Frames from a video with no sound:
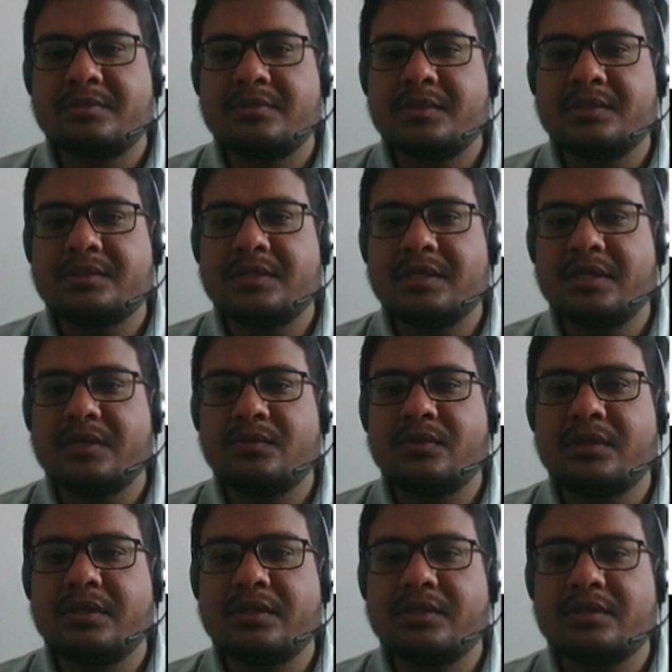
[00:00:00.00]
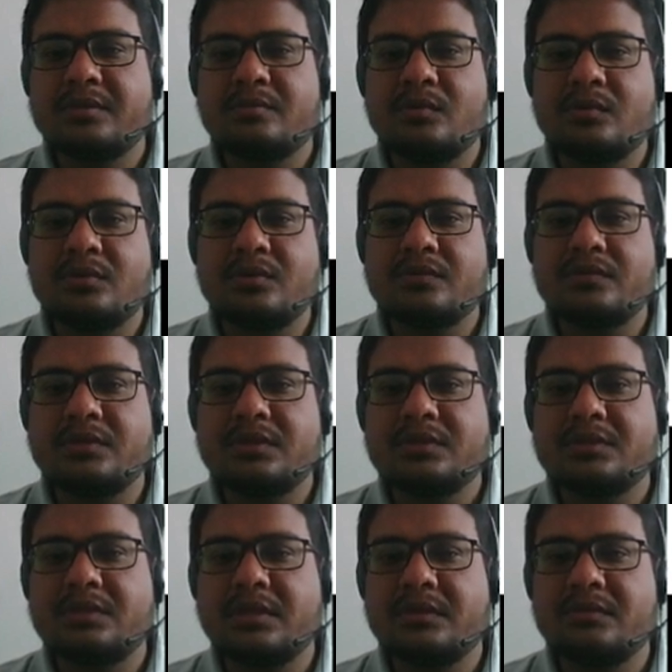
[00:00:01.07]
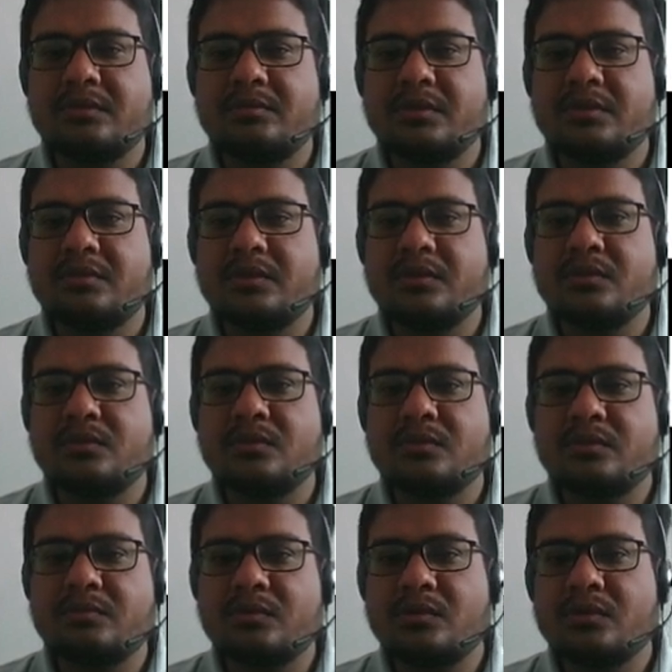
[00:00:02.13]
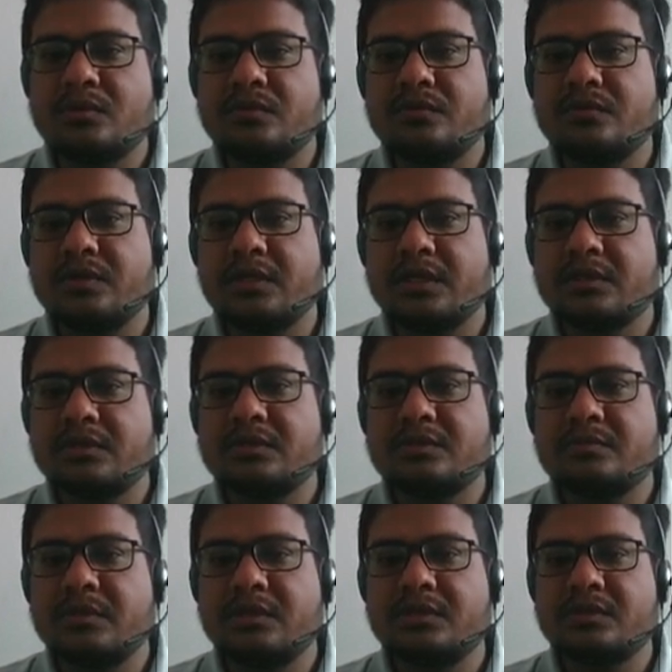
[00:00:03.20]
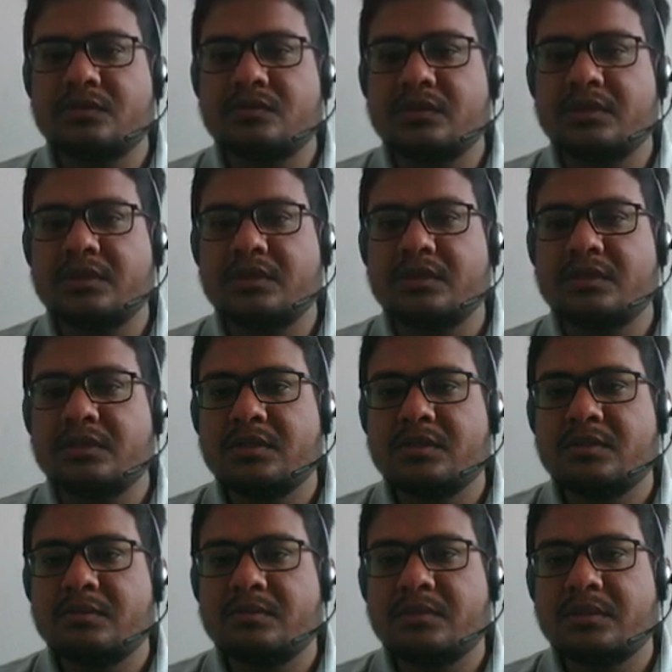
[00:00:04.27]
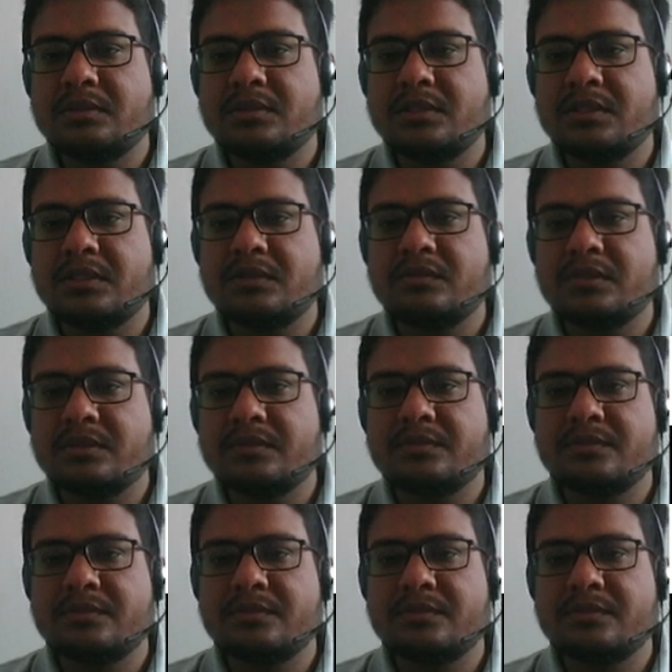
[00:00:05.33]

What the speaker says: plus iy mod of this, that will be equal to mod of x minus 1 plus iy.